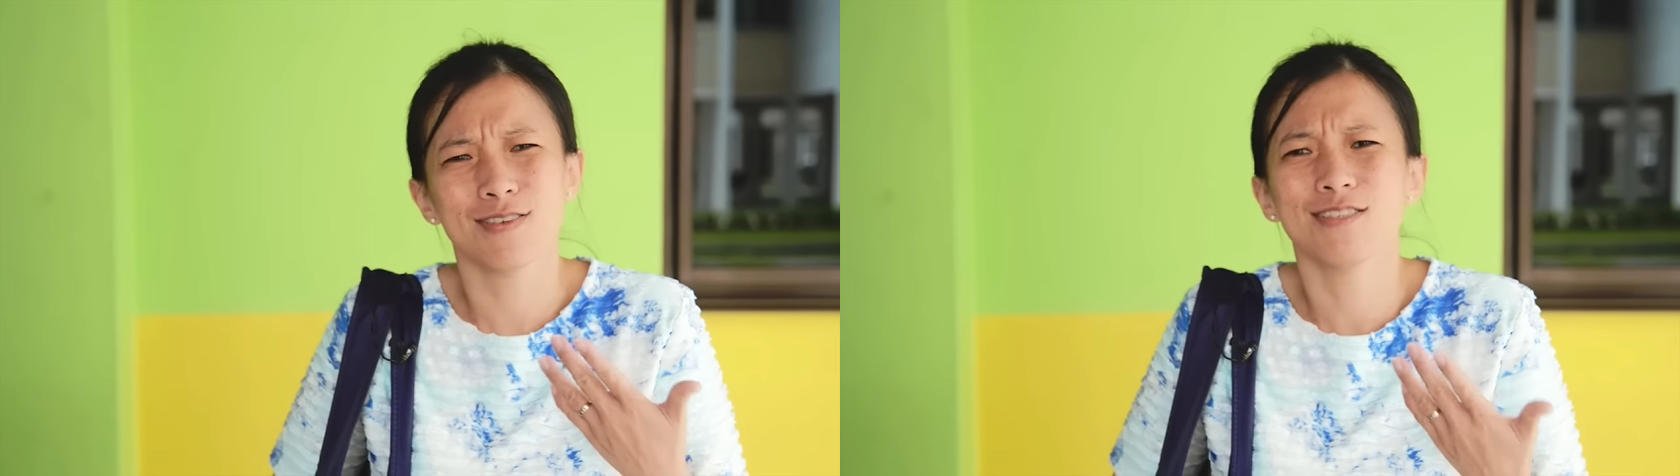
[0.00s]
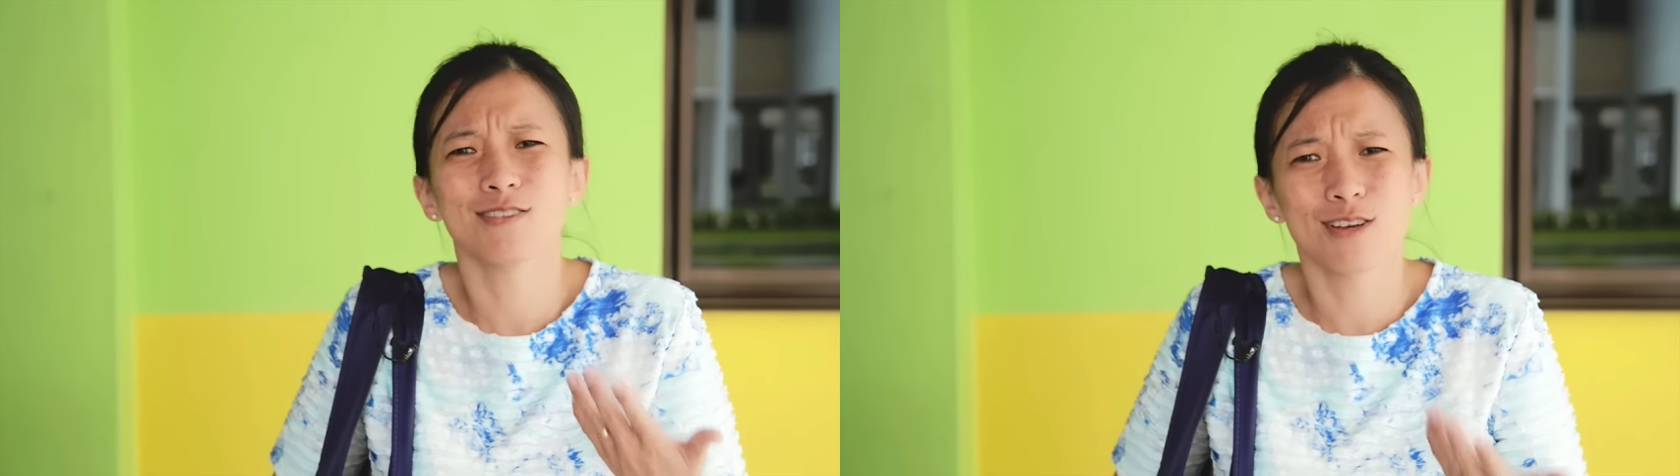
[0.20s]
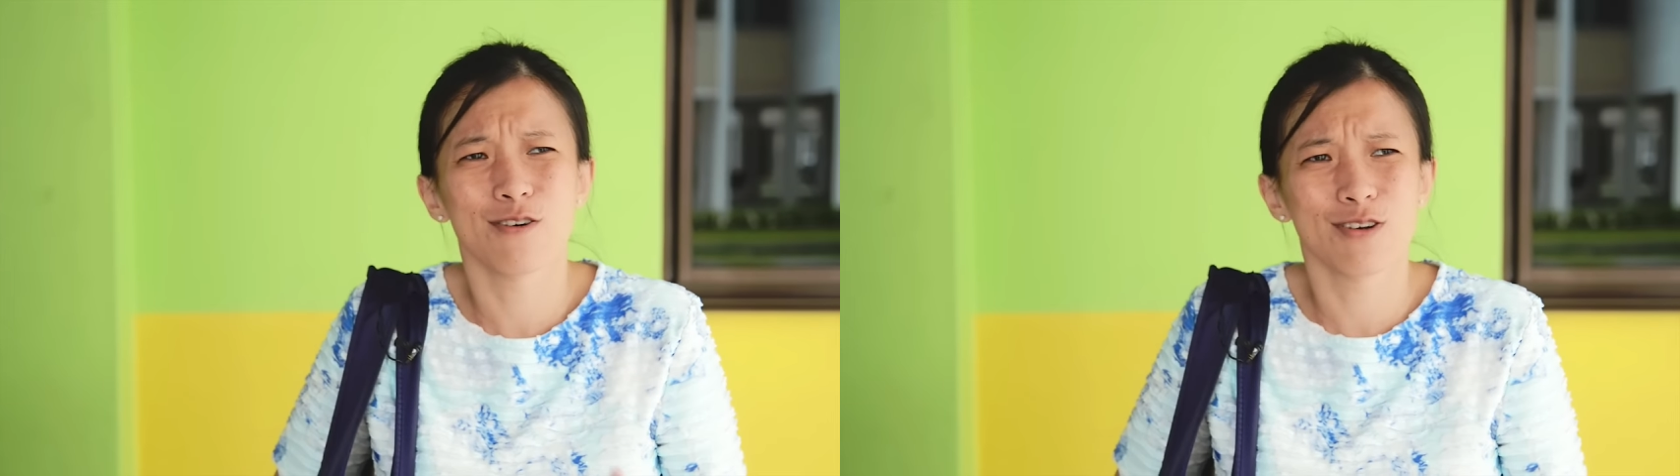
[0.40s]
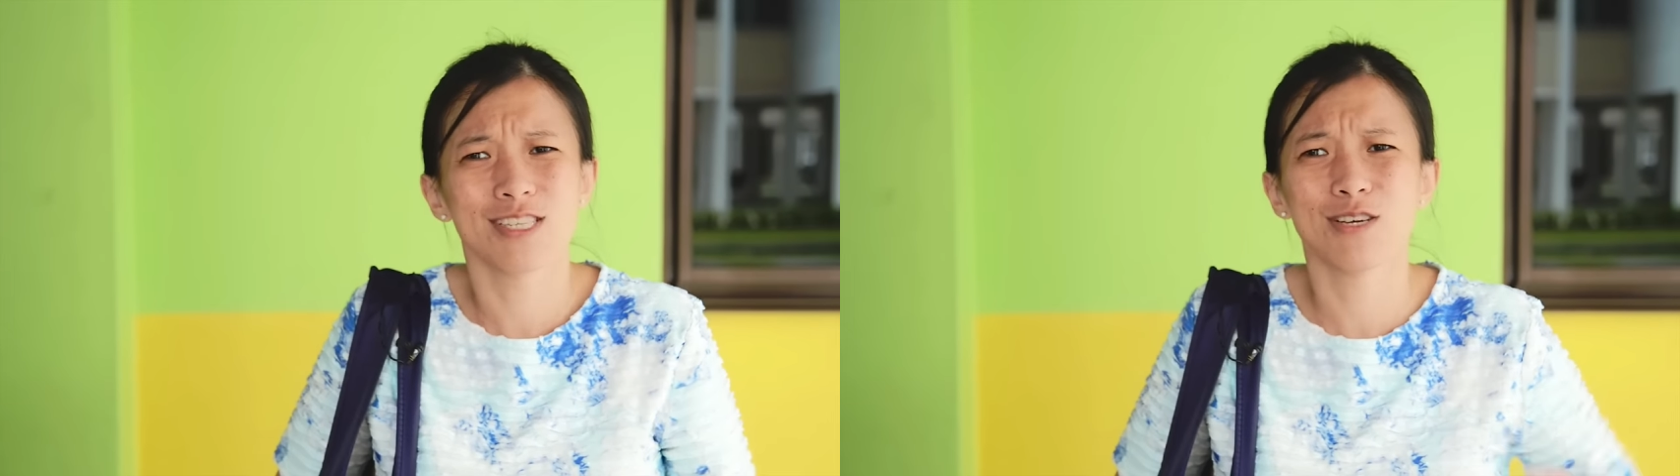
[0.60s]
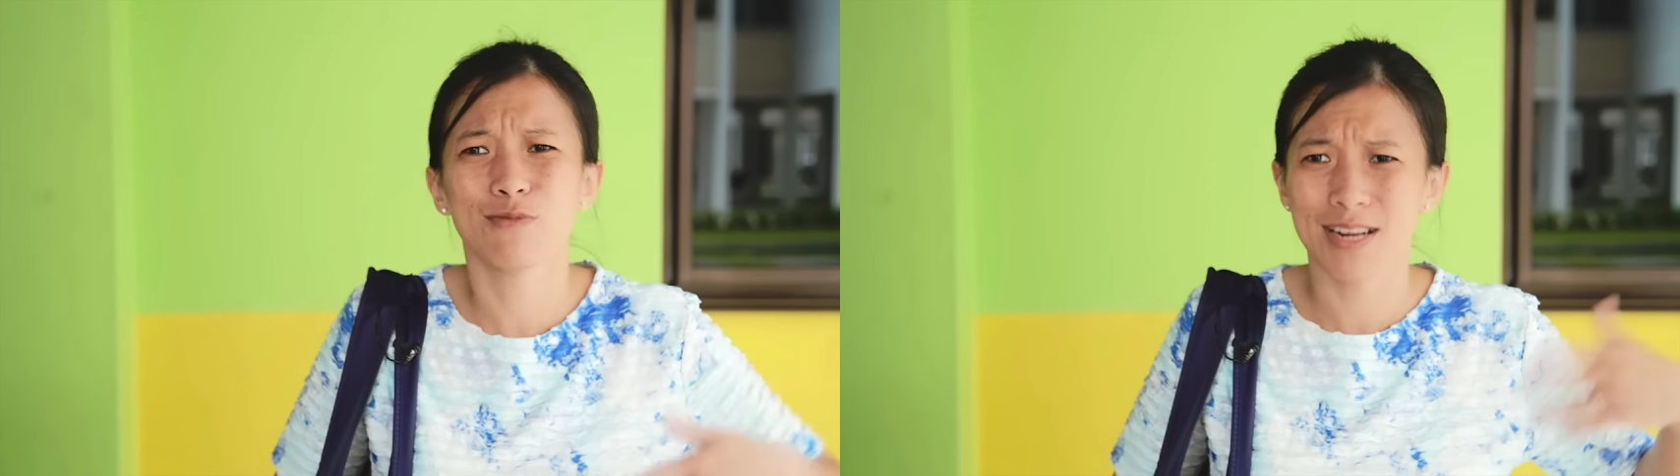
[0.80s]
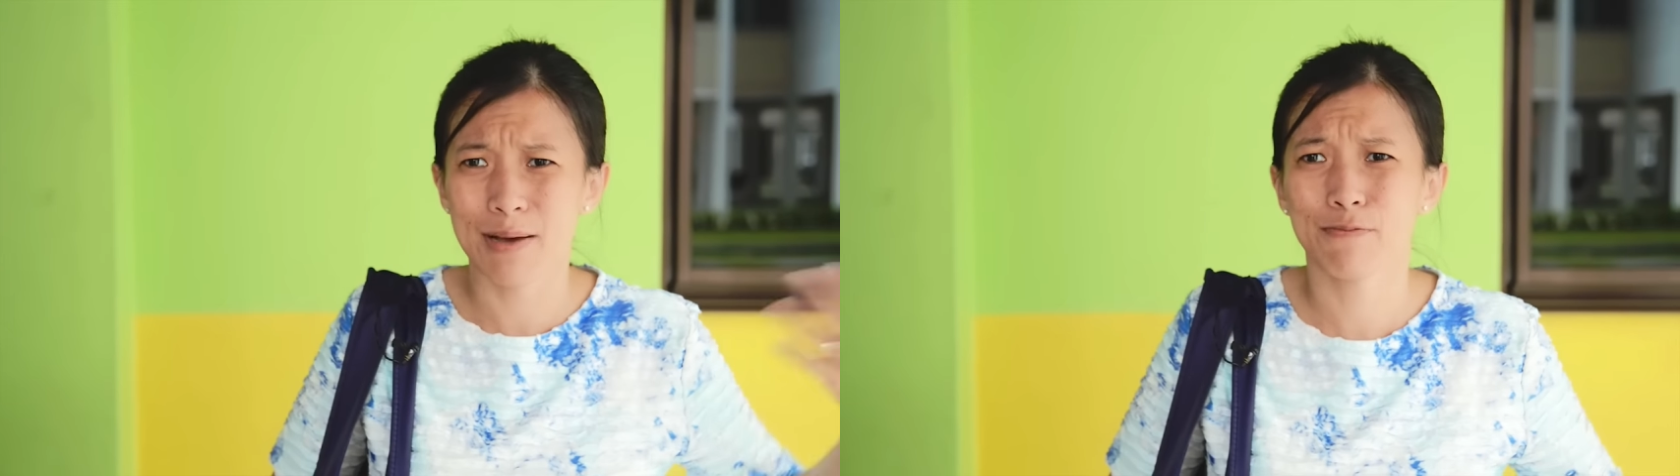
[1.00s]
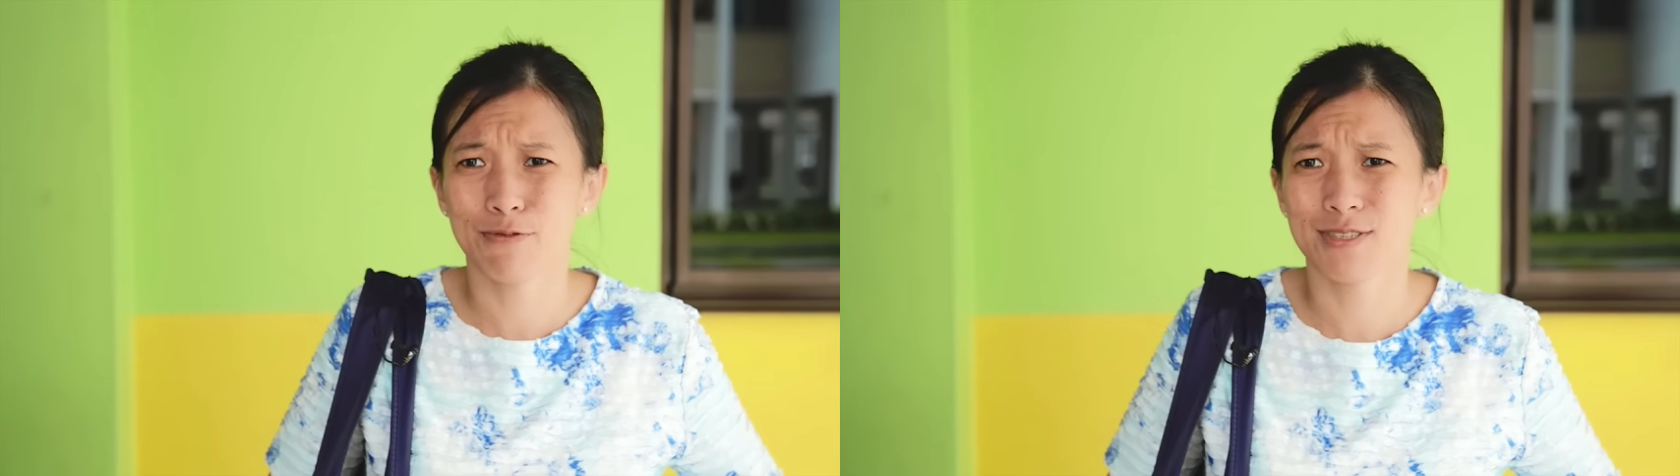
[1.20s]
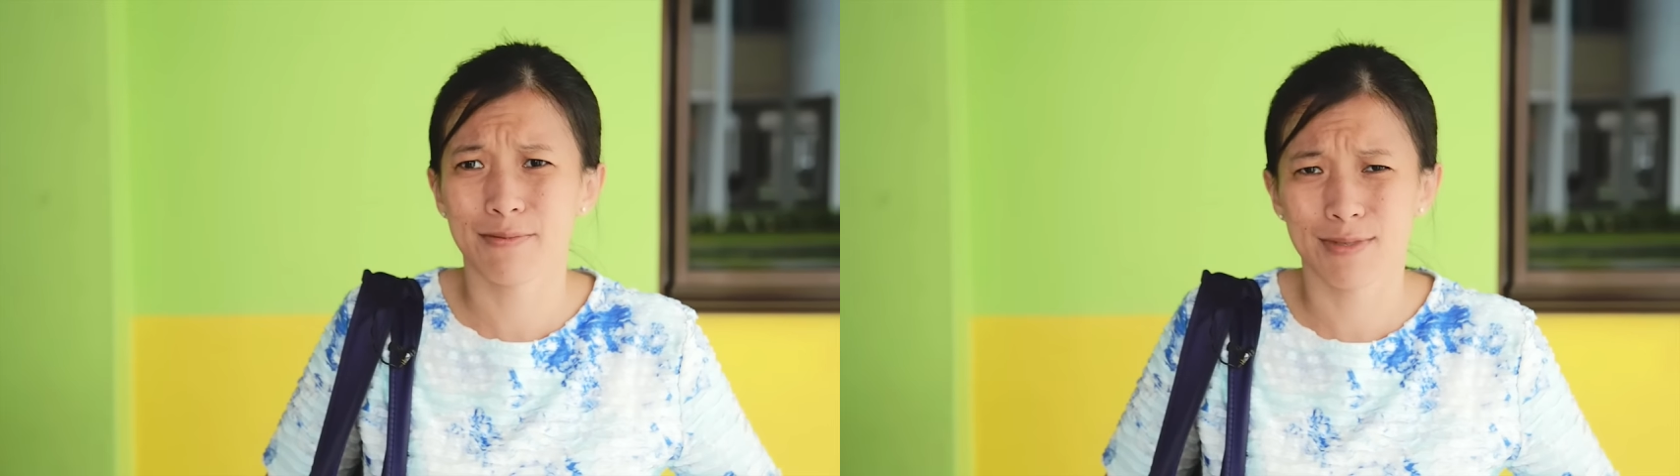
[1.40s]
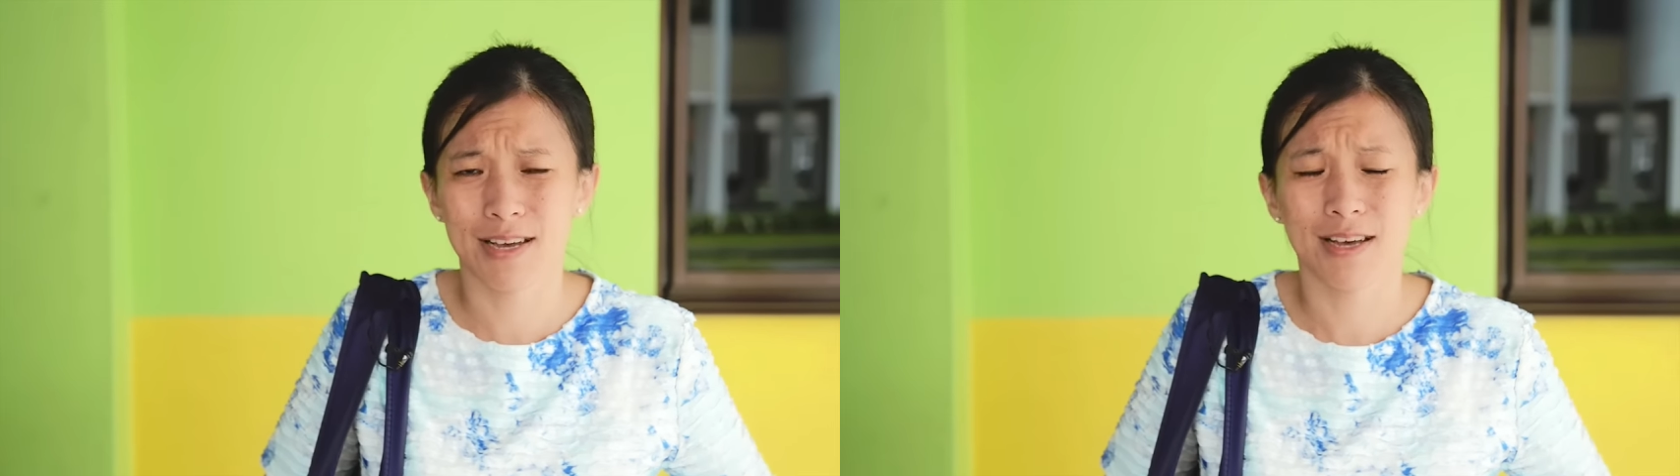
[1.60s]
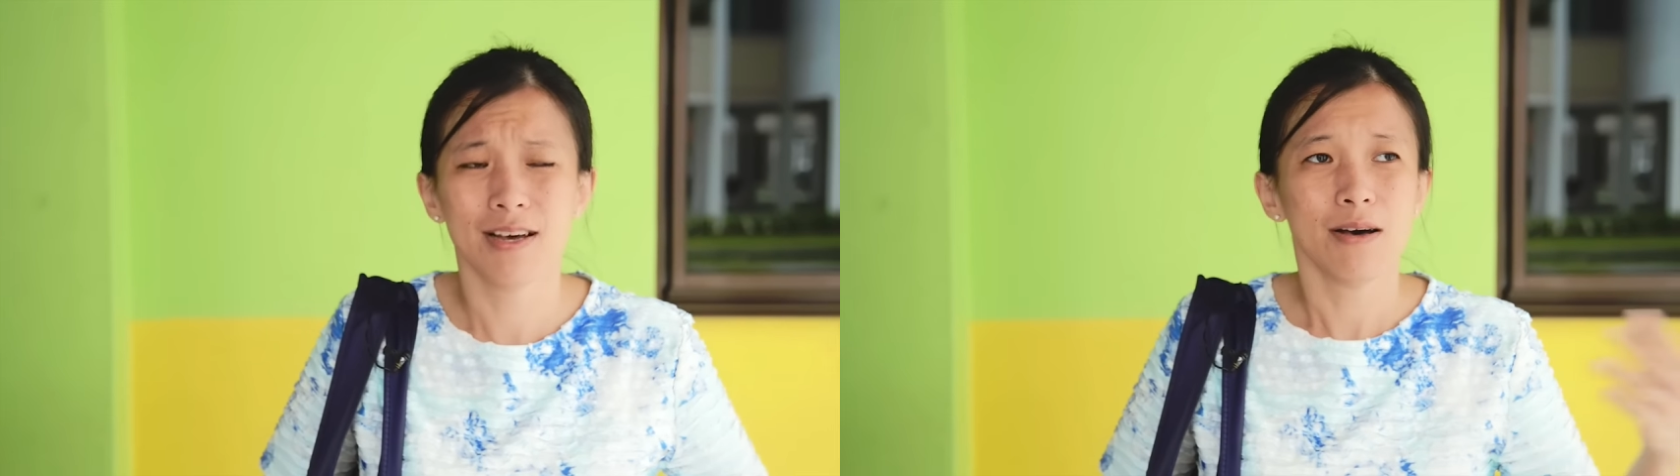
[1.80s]
insecurity when I put them
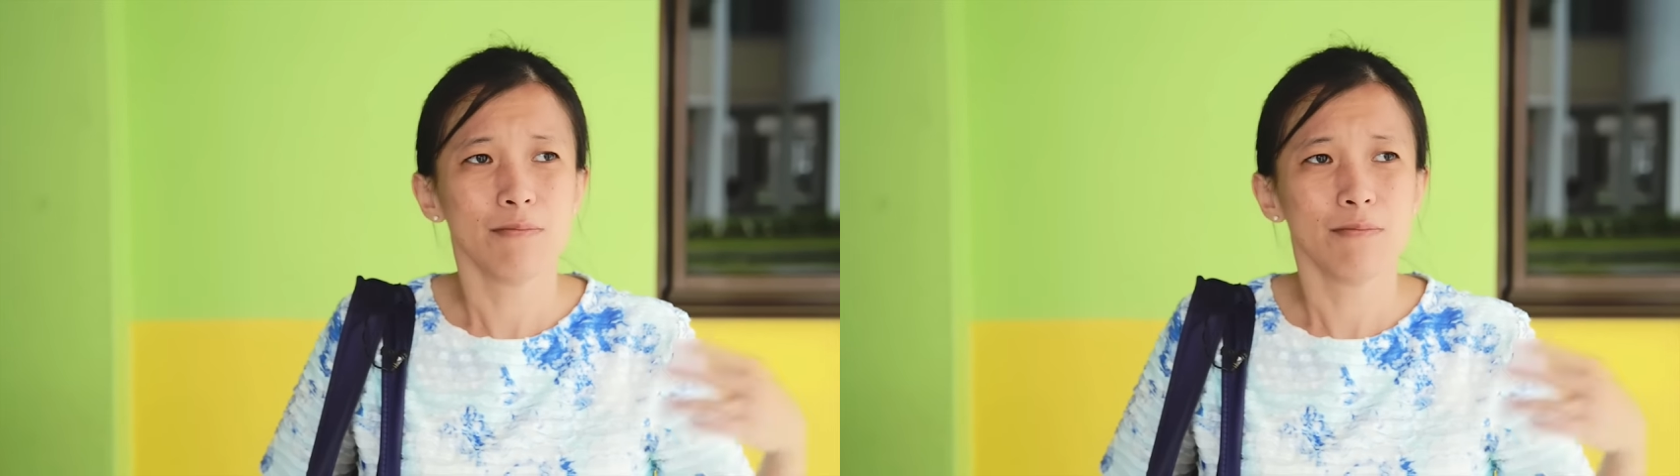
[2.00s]
there.